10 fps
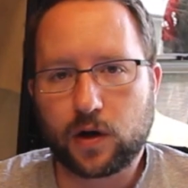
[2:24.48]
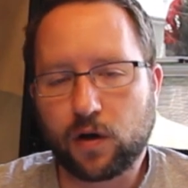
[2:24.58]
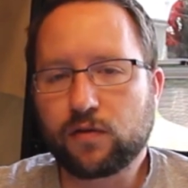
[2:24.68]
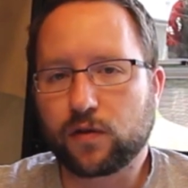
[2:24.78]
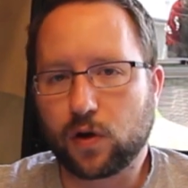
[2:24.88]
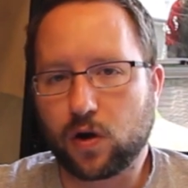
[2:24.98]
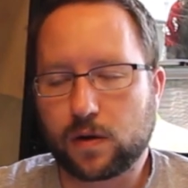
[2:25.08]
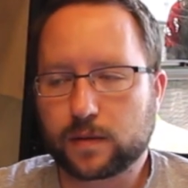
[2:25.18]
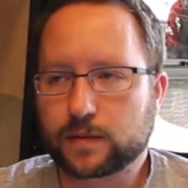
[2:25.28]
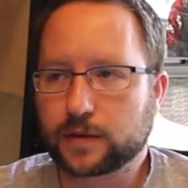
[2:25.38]

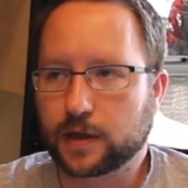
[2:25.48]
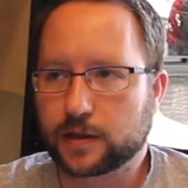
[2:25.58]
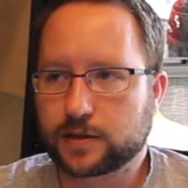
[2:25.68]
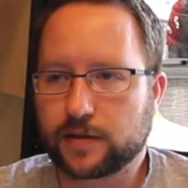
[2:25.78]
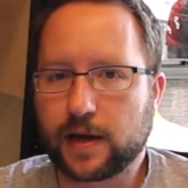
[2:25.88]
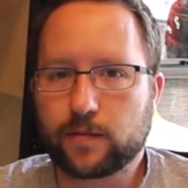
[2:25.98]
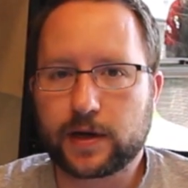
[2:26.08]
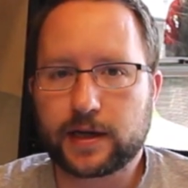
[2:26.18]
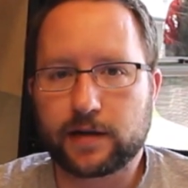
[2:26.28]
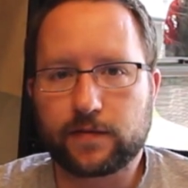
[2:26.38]
overall, so that
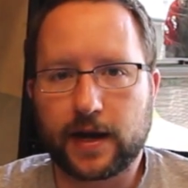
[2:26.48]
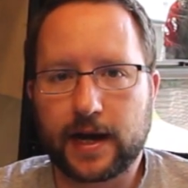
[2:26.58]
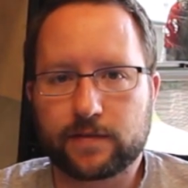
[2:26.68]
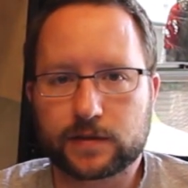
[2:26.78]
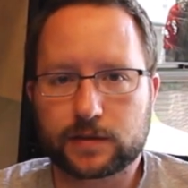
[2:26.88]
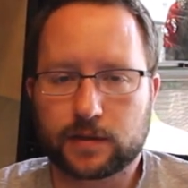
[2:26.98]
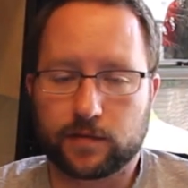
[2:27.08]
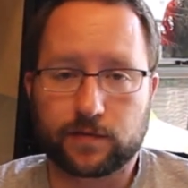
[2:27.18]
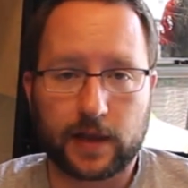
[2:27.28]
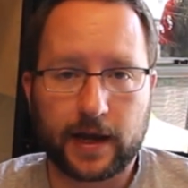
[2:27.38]
way if I have
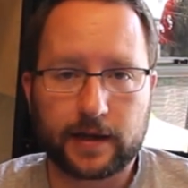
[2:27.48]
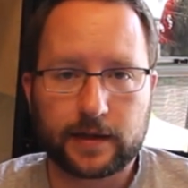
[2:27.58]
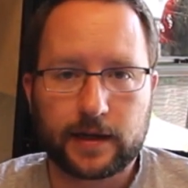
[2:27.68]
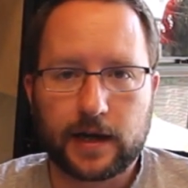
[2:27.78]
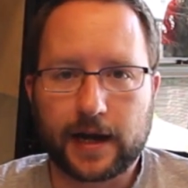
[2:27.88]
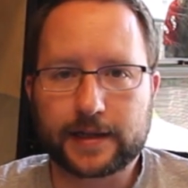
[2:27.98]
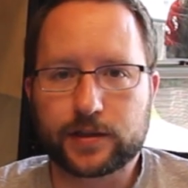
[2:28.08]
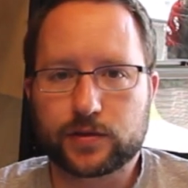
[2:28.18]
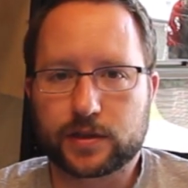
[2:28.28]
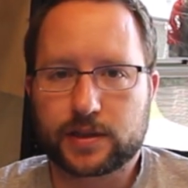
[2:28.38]
a flat, I
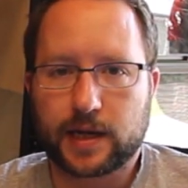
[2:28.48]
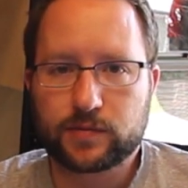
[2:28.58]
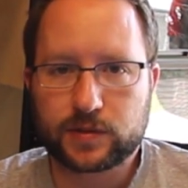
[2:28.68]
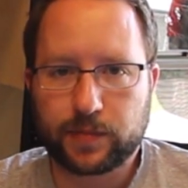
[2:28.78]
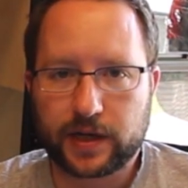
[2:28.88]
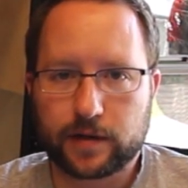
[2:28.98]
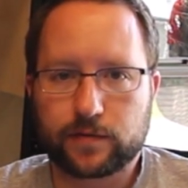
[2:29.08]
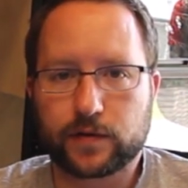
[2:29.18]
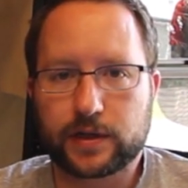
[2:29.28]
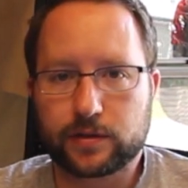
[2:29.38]
can use the same spare
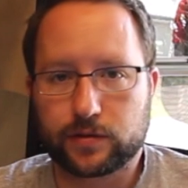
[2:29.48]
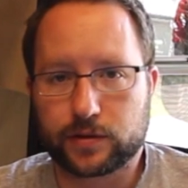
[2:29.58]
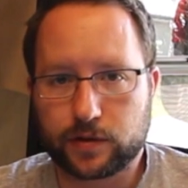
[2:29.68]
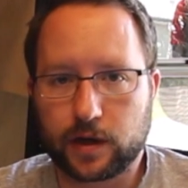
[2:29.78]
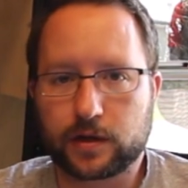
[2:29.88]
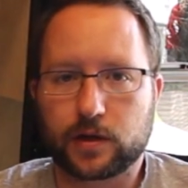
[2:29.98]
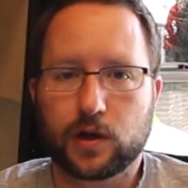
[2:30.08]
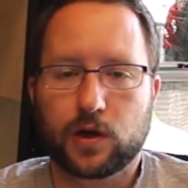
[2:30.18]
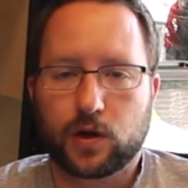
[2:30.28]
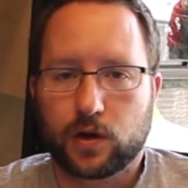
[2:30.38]
for either the truck
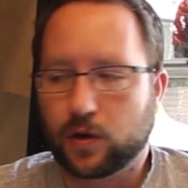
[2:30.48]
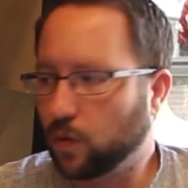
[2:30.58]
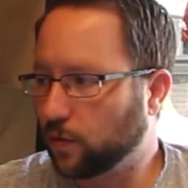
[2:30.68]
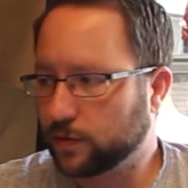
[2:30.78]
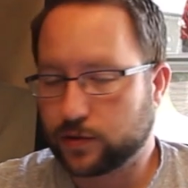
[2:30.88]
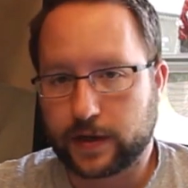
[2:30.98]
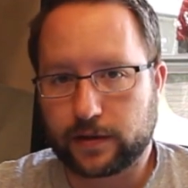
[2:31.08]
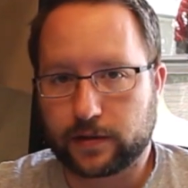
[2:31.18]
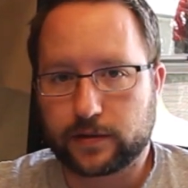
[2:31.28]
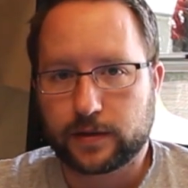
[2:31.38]
or the
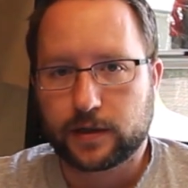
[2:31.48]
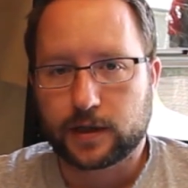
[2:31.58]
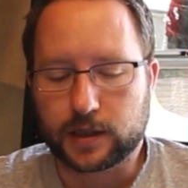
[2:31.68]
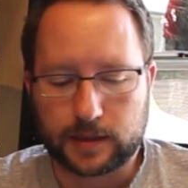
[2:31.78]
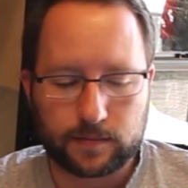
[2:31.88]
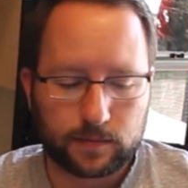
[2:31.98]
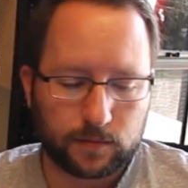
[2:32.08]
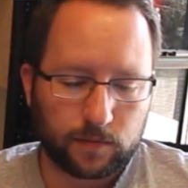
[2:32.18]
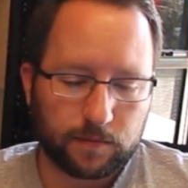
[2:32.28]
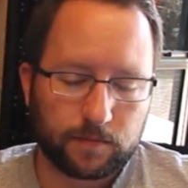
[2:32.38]
trailer.
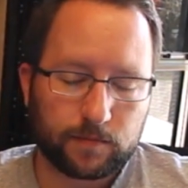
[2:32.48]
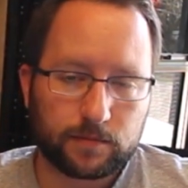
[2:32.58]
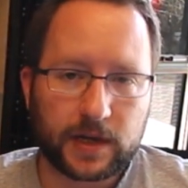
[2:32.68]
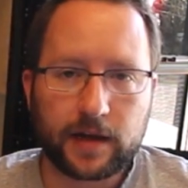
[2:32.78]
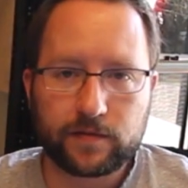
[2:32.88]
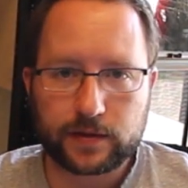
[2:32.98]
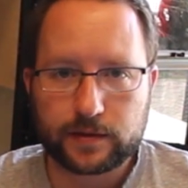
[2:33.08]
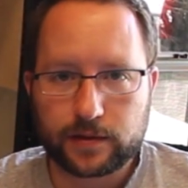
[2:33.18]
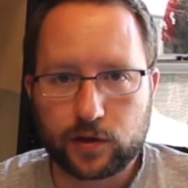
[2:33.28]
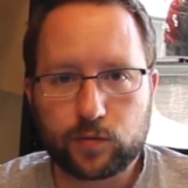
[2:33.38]

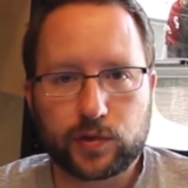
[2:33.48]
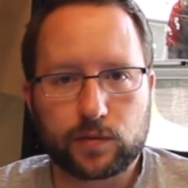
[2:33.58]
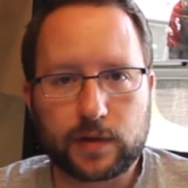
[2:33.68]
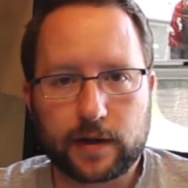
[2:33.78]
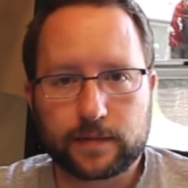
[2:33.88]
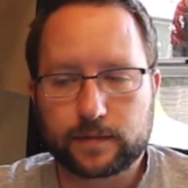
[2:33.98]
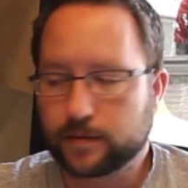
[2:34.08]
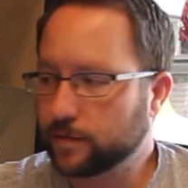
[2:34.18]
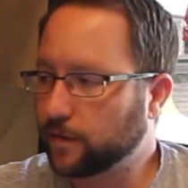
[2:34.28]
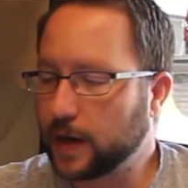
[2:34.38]
Evan, who built my
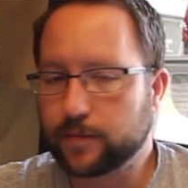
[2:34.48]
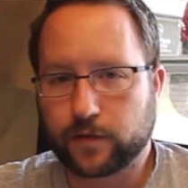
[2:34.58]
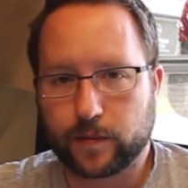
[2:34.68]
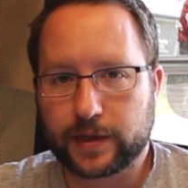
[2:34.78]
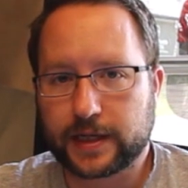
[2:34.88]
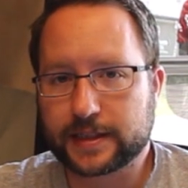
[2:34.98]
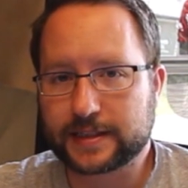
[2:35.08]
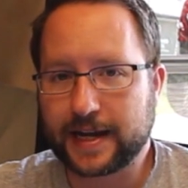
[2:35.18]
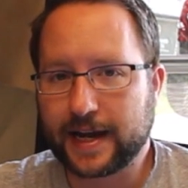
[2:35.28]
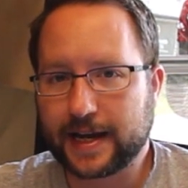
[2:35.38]
frame for me, his
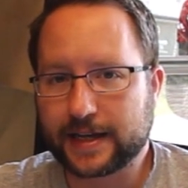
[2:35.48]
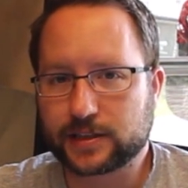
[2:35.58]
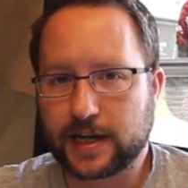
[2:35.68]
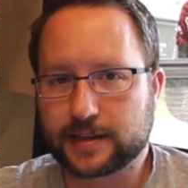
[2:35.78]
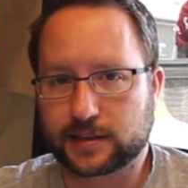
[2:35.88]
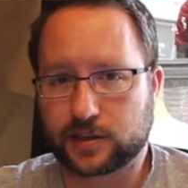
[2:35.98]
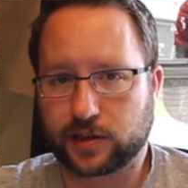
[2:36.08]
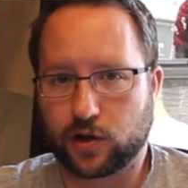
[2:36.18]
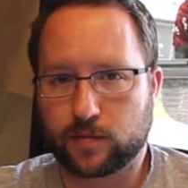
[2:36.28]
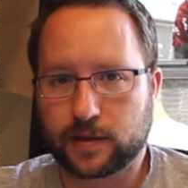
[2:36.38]
dad actually has a
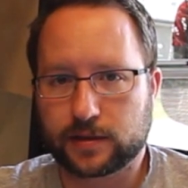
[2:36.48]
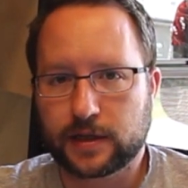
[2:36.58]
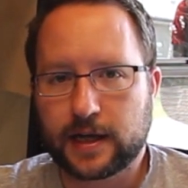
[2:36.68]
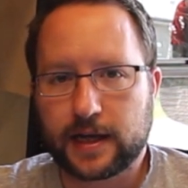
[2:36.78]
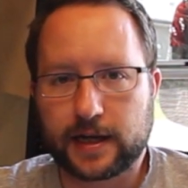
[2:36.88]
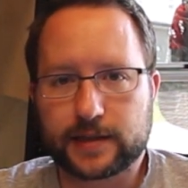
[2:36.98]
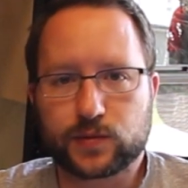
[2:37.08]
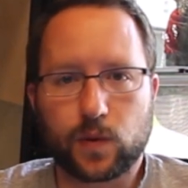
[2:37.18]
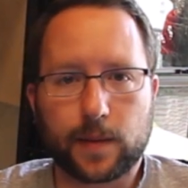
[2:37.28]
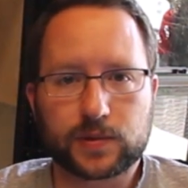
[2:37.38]
Tacoma and had
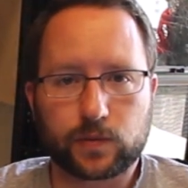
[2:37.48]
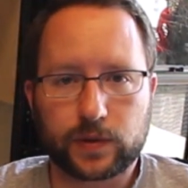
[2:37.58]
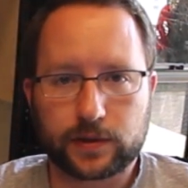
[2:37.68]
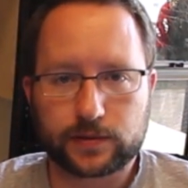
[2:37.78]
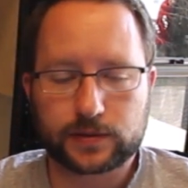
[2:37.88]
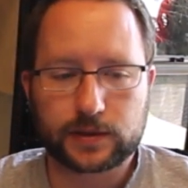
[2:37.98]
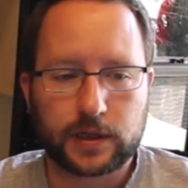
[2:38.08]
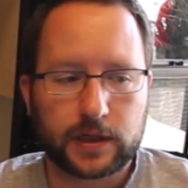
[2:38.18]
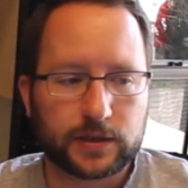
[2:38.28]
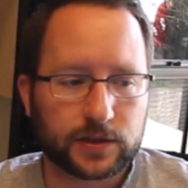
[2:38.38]
swapped the wheels.
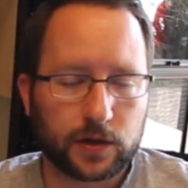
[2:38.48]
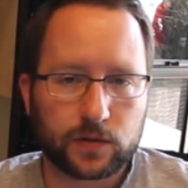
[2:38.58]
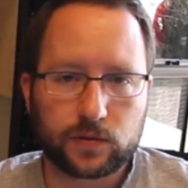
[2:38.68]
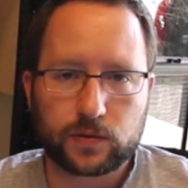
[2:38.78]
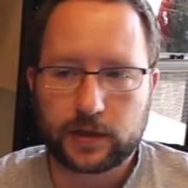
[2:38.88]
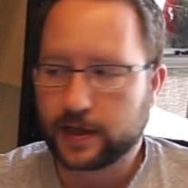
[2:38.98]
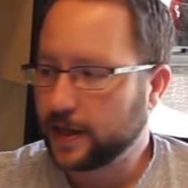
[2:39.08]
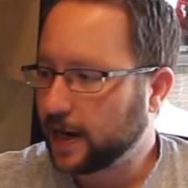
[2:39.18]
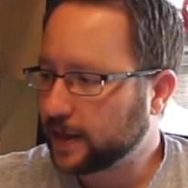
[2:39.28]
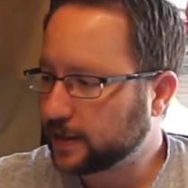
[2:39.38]
So
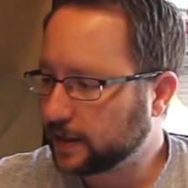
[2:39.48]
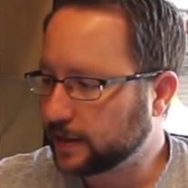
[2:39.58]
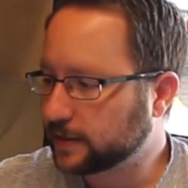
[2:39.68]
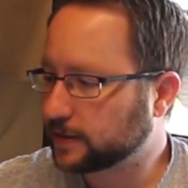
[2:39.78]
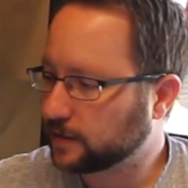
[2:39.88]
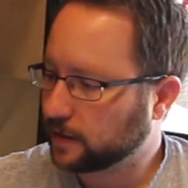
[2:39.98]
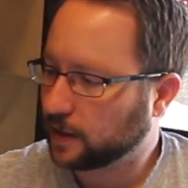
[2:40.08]
he had these